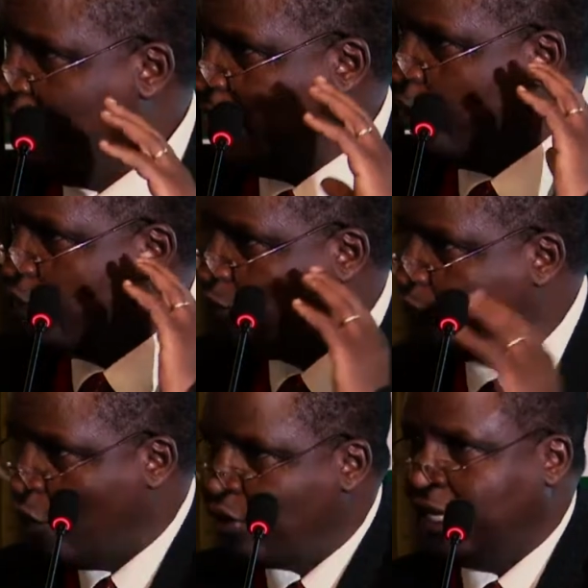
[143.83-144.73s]
we are going to
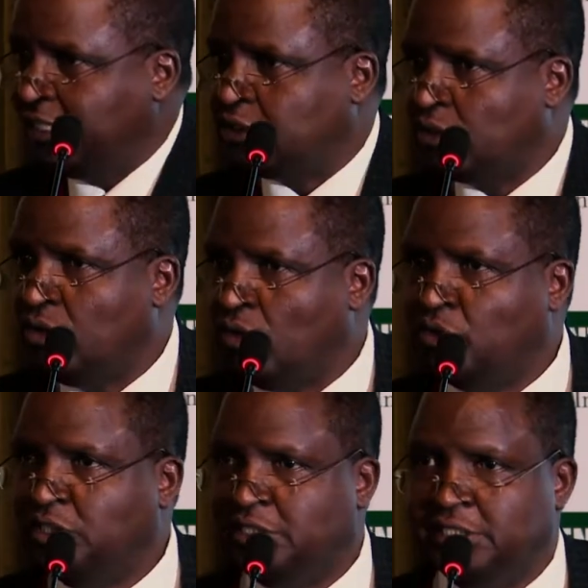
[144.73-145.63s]
focus
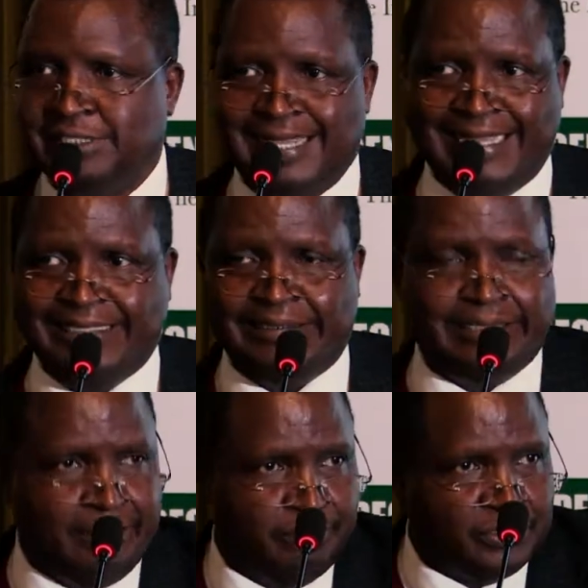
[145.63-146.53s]
on these
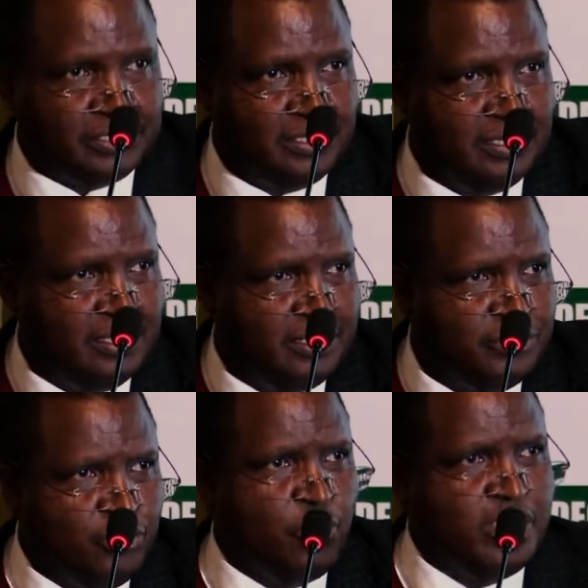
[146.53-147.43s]
items?
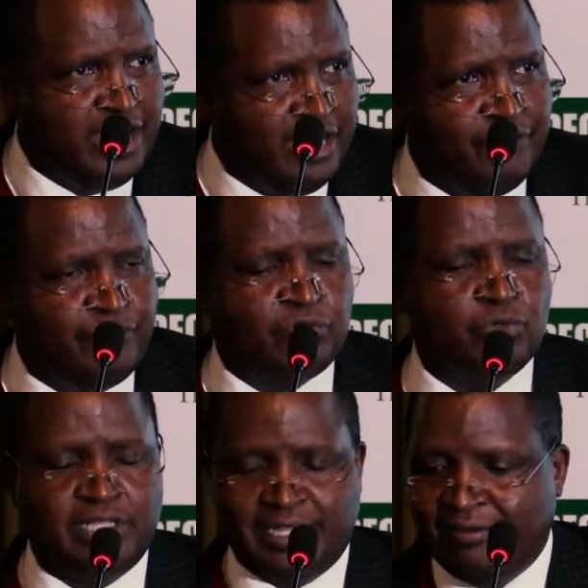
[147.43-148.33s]
You give
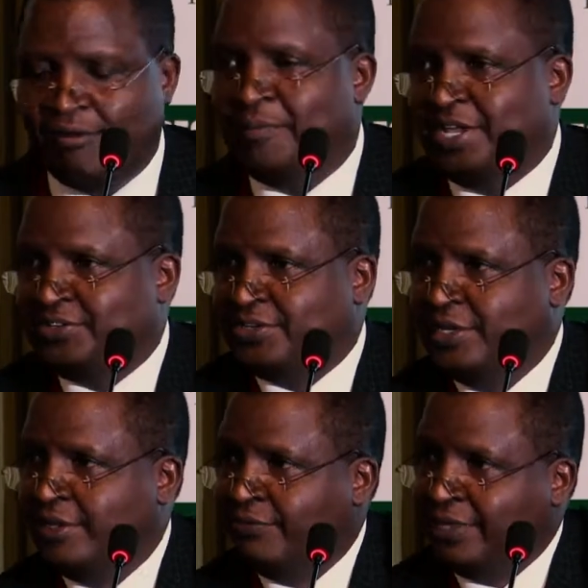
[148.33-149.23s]
to the
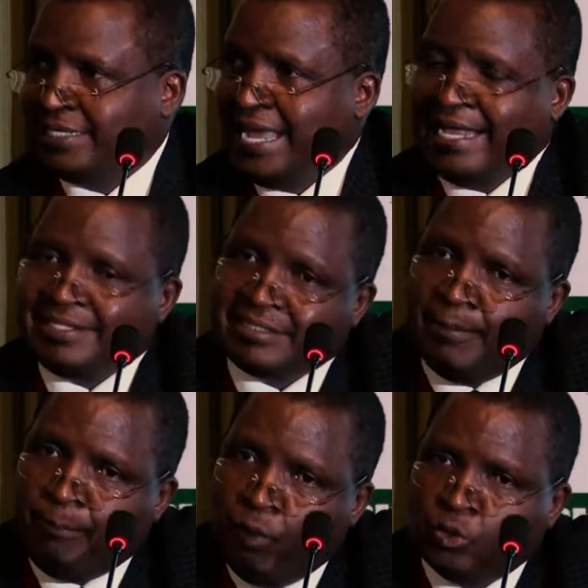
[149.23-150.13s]
governments that are
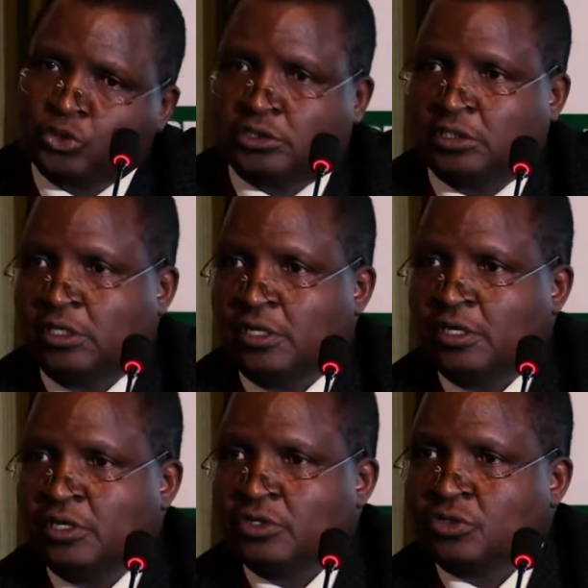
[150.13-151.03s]
supposed
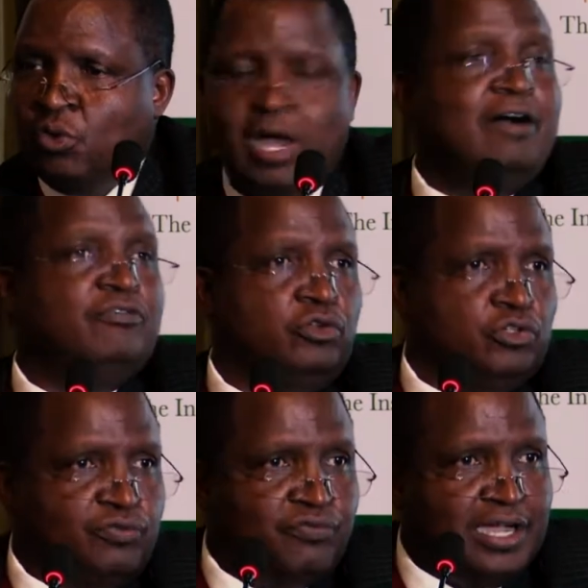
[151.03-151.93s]
to have
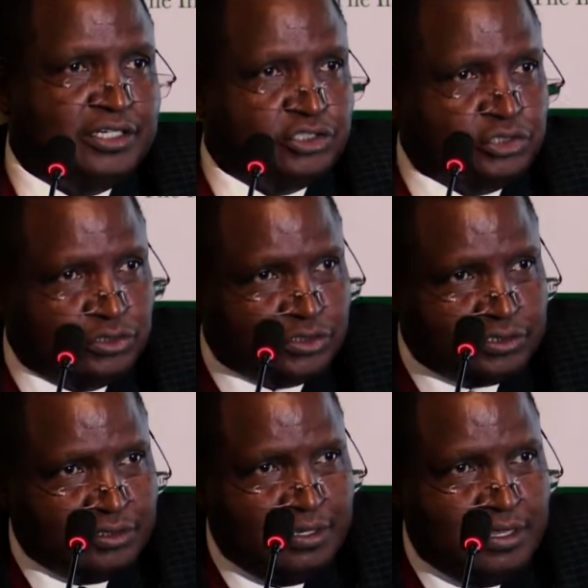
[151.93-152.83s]
those
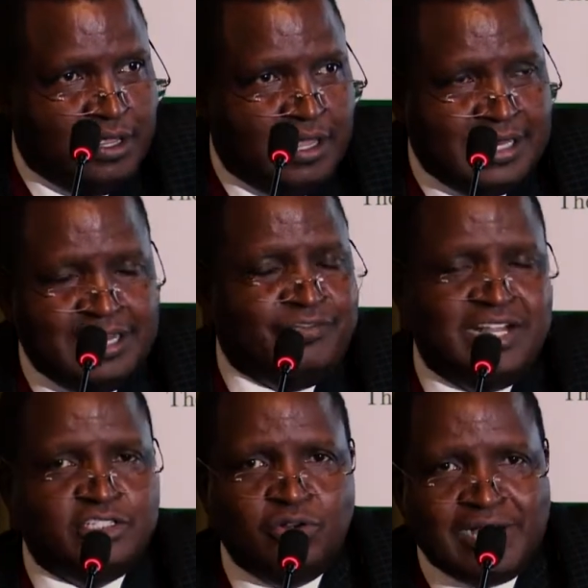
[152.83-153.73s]
functions. And if
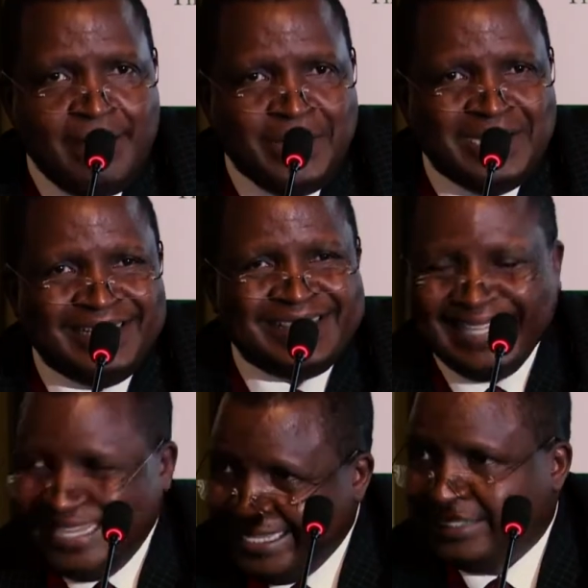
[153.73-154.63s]
national government
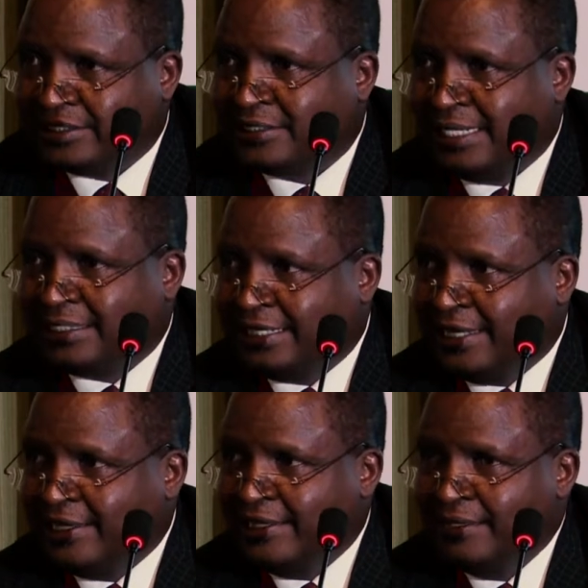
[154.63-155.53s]
thinks
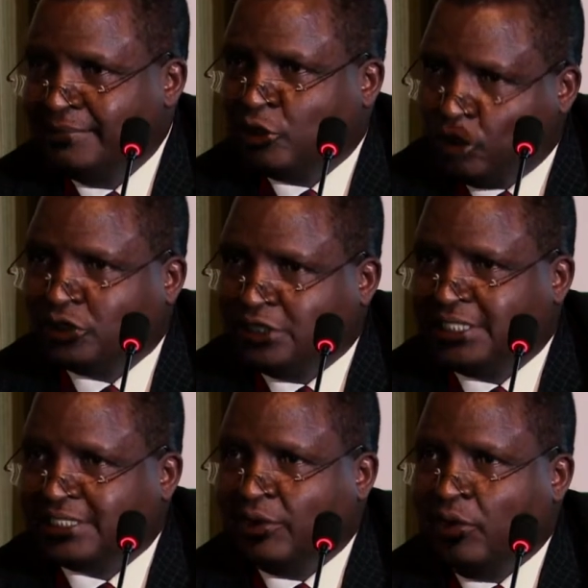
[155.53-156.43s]
that because
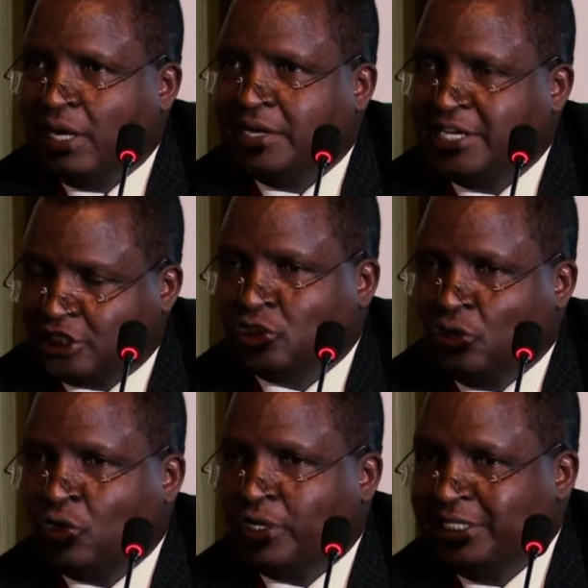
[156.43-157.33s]
this is a
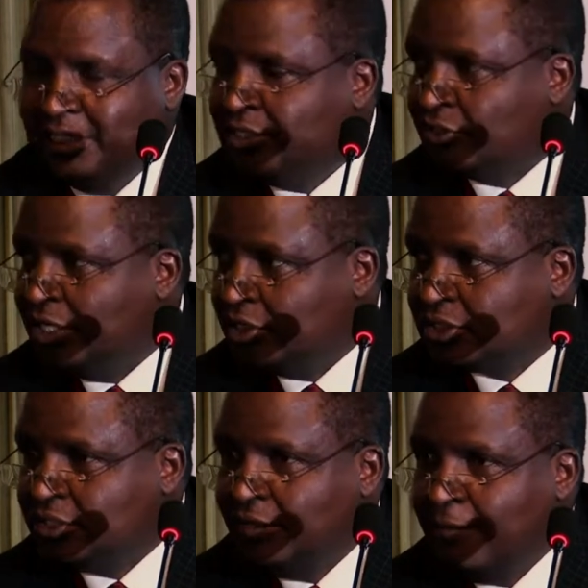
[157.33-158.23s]
national
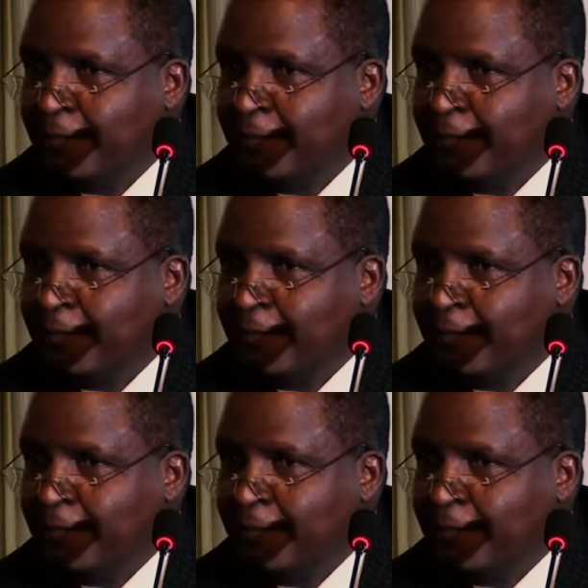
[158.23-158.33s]
interest,